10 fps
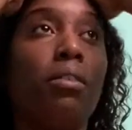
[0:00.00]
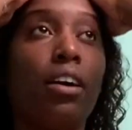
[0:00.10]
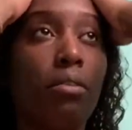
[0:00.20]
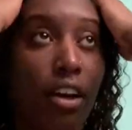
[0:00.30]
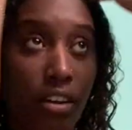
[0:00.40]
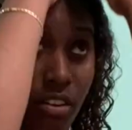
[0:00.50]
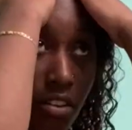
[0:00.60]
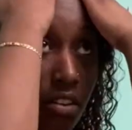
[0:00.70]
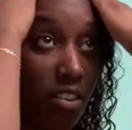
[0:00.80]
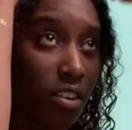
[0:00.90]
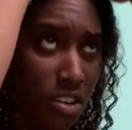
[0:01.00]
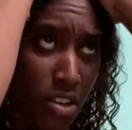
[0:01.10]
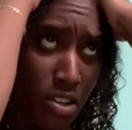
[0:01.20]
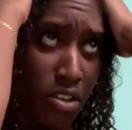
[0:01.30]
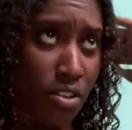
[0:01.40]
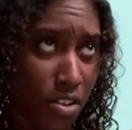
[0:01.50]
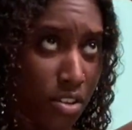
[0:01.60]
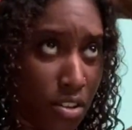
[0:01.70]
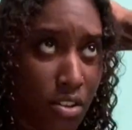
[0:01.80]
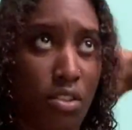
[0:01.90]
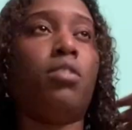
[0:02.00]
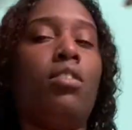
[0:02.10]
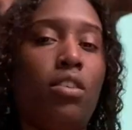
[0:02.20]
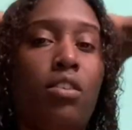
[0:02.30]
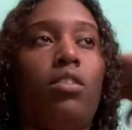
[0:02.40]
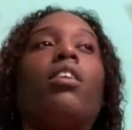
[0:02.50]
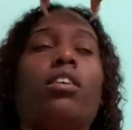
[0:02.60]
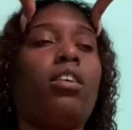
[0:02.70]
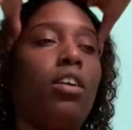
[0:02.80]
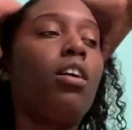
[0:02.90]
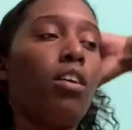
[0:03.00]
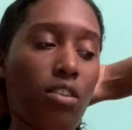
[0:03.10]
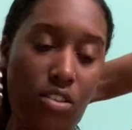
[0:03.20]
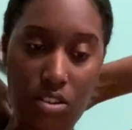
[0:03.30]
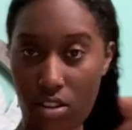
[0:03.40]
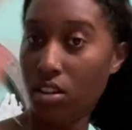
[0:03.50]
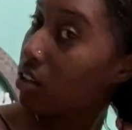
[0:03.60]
Poppin' the pill, they be blow. My chain so tight like a